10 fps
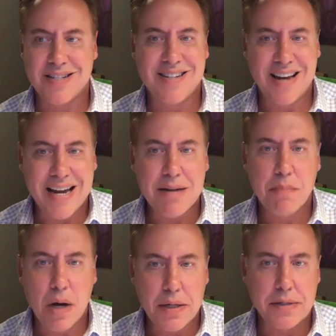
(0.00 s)
9
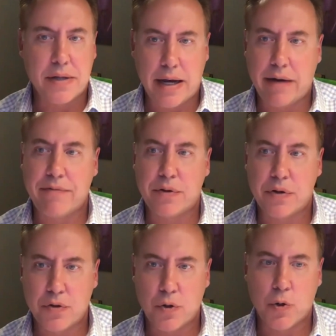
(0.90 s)
months after the
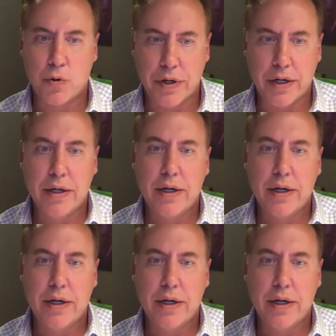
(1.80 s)
surgery.